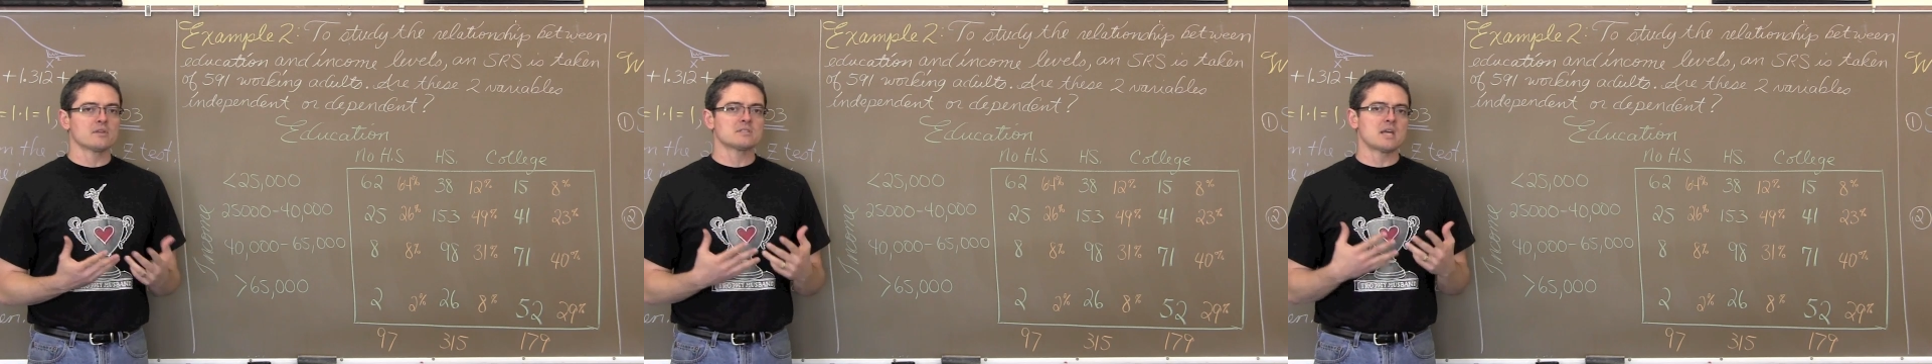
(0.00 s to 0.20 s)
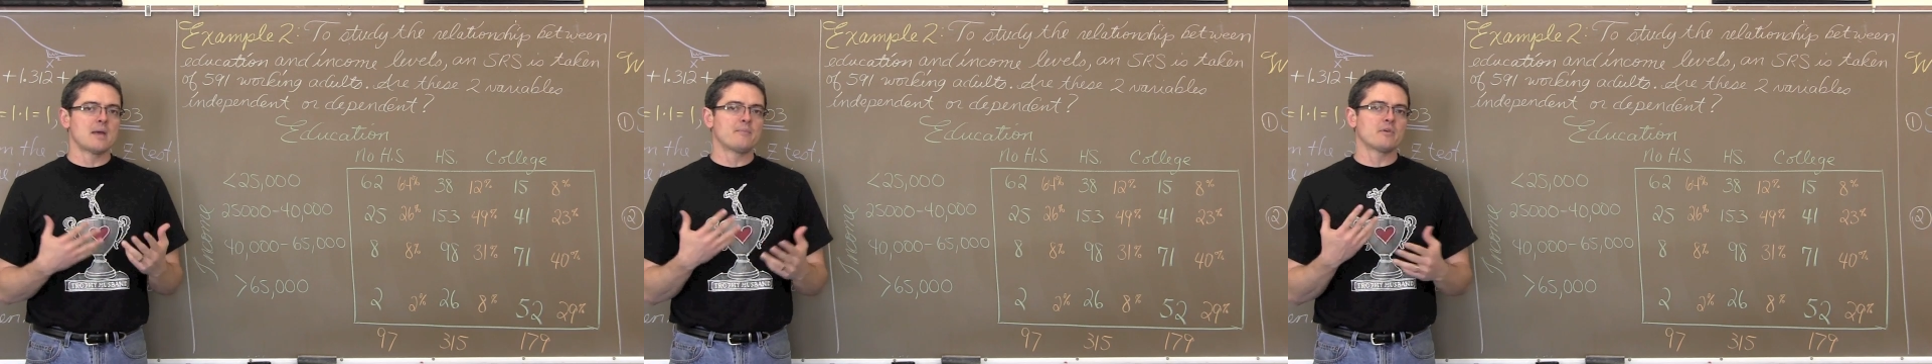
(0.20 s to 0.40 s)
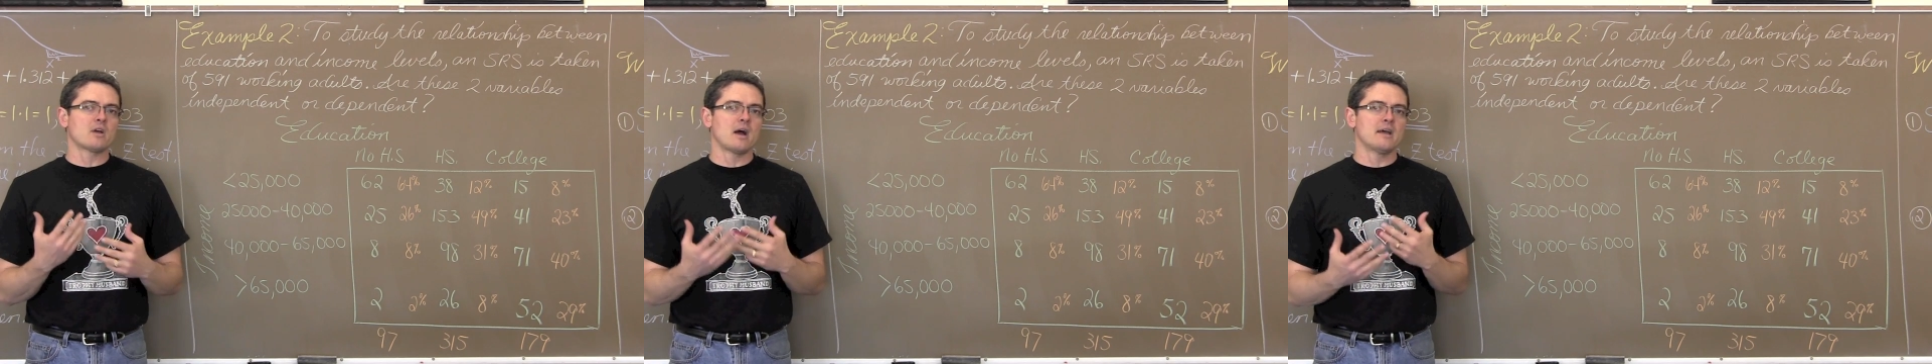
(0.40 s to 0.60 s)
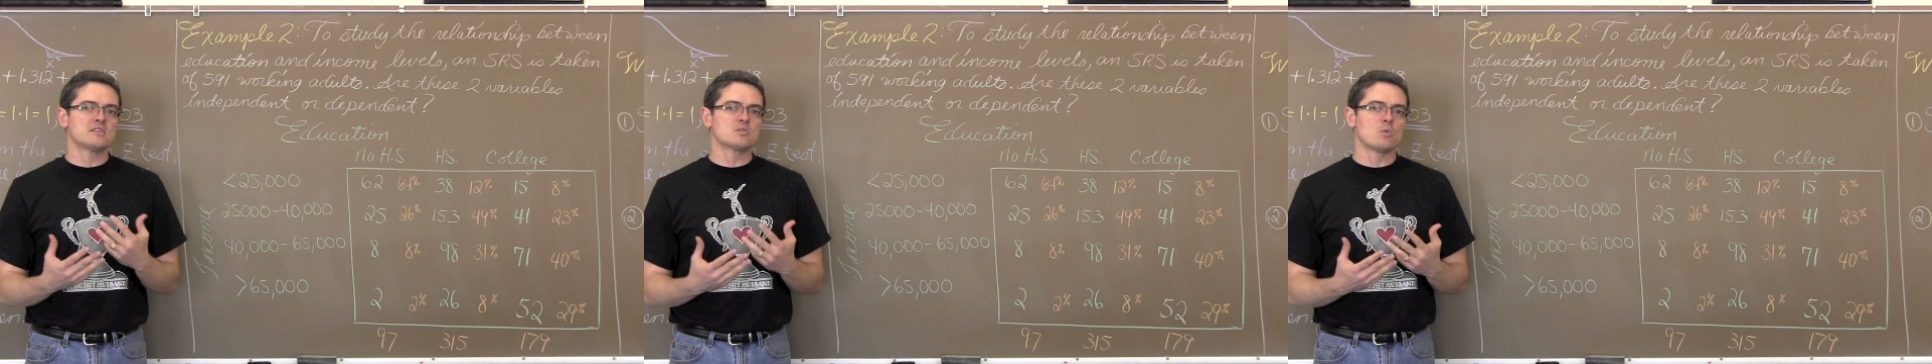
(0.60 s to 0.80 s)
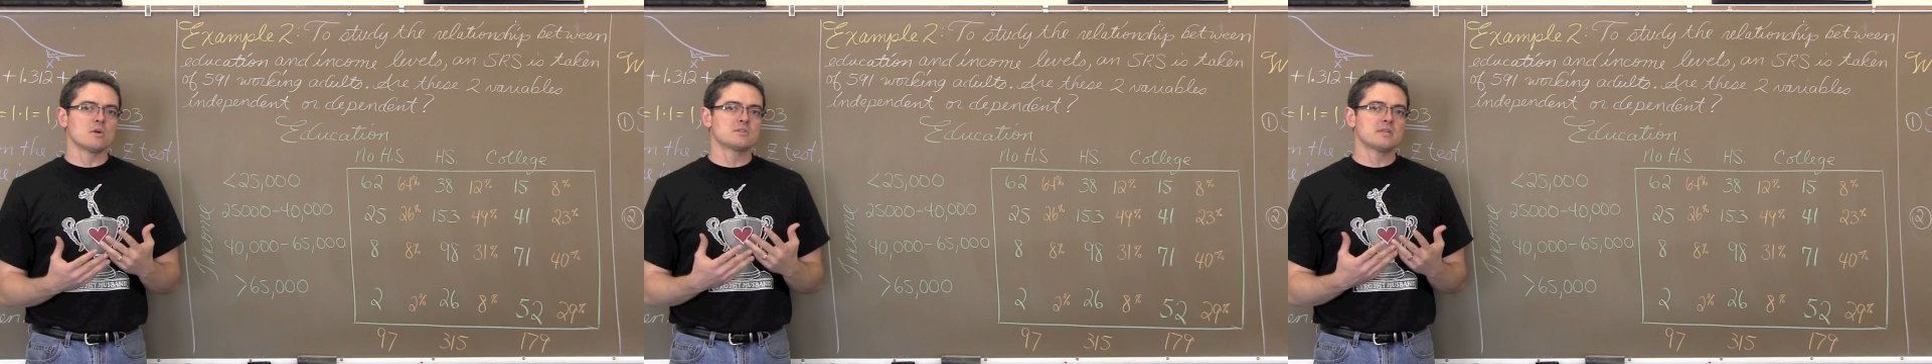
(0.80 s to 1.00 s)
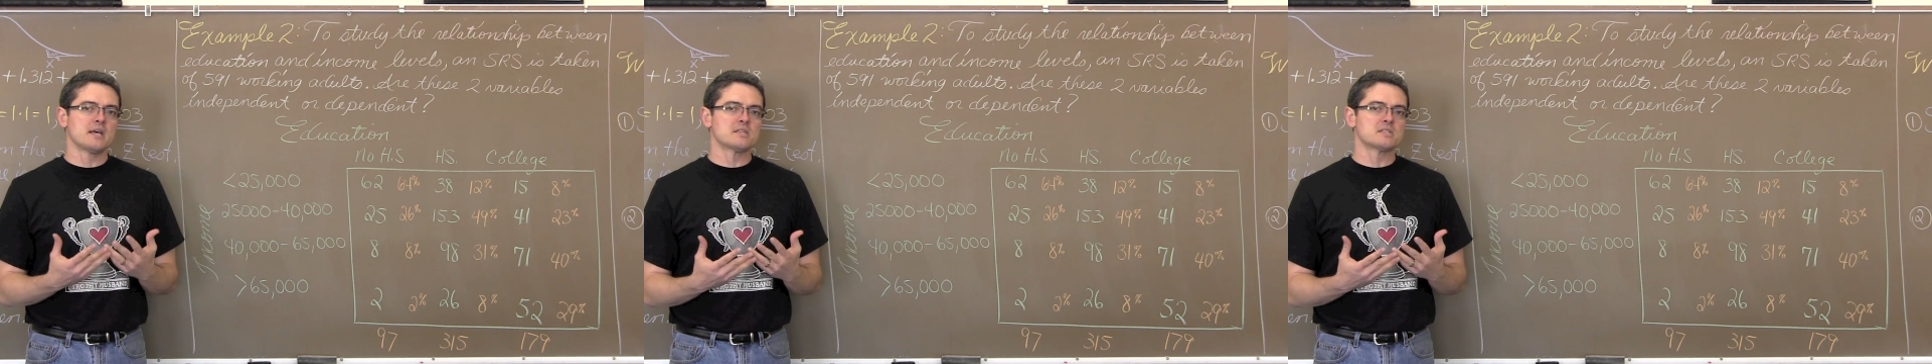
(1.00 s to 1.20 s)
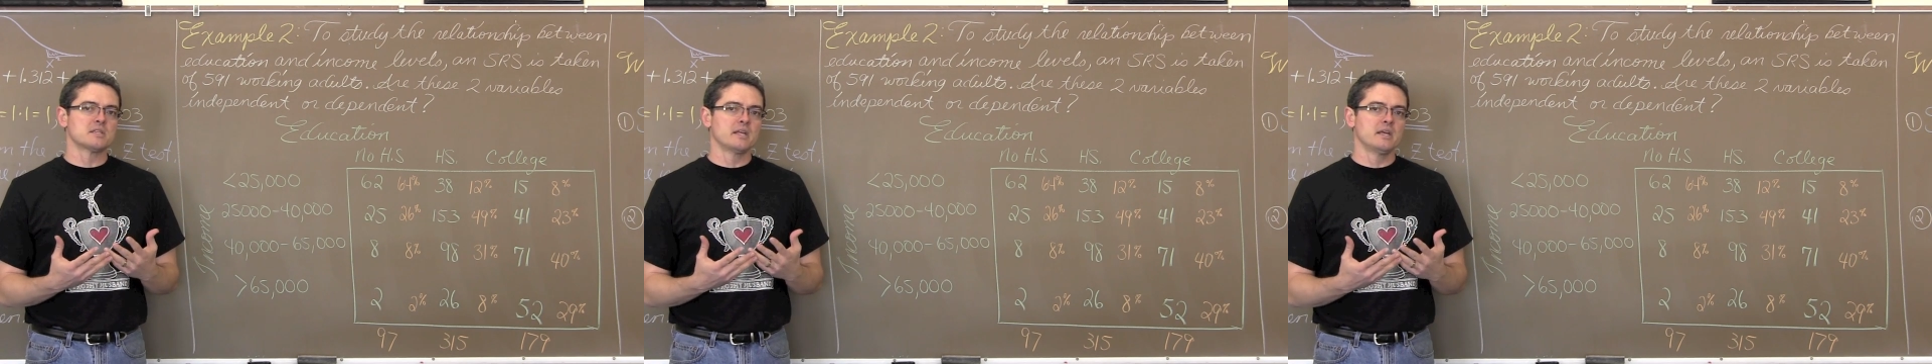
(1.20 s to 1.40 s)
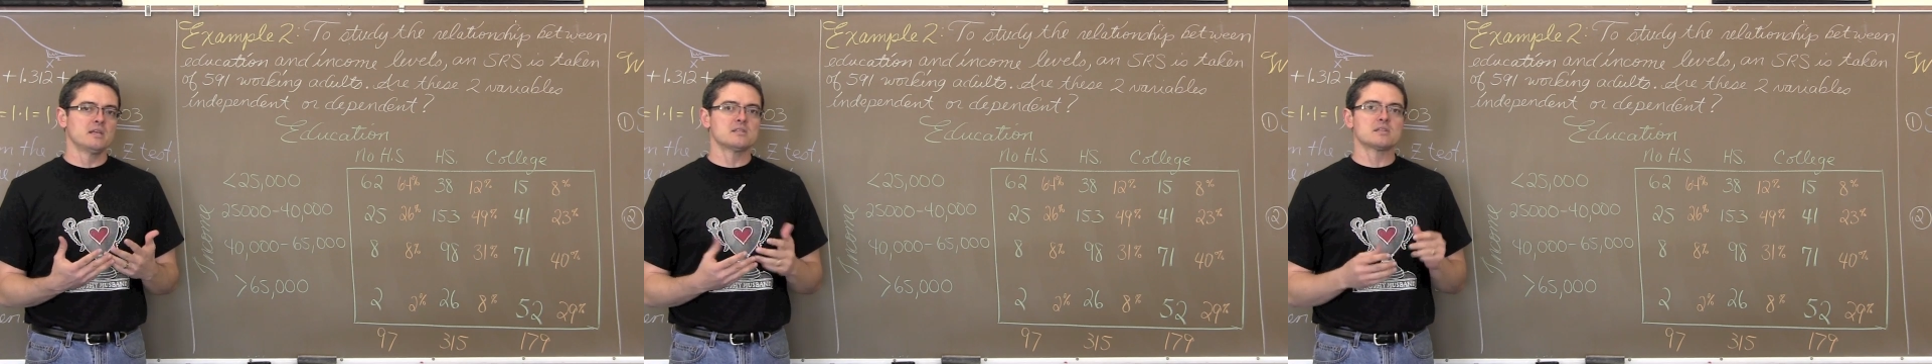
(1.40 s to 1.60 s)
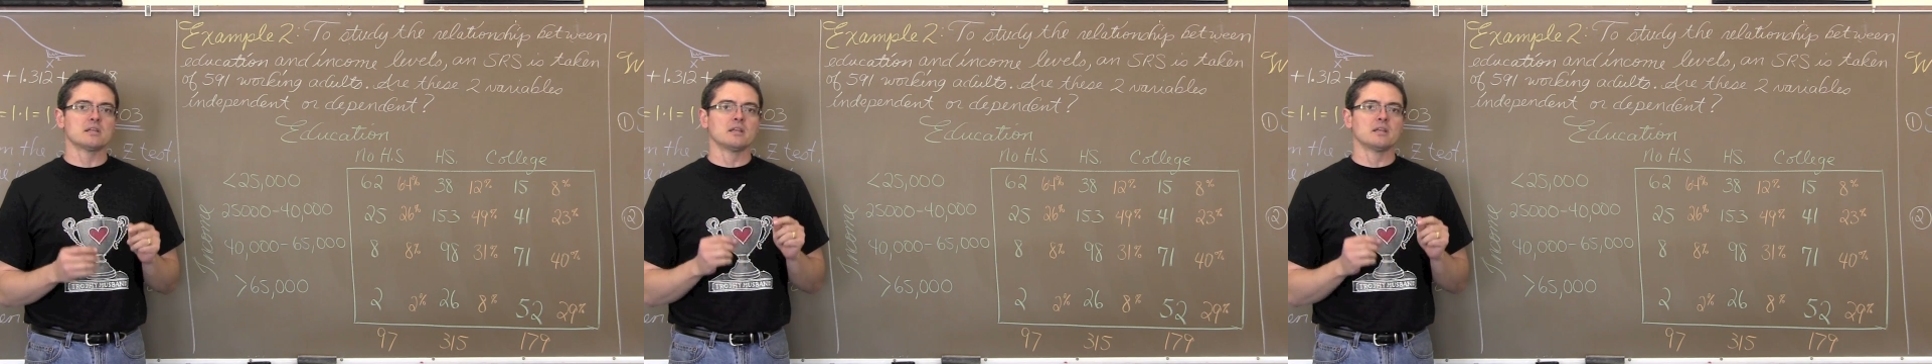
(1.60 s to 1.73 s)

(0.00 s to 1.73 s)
the type of chi-square test it is,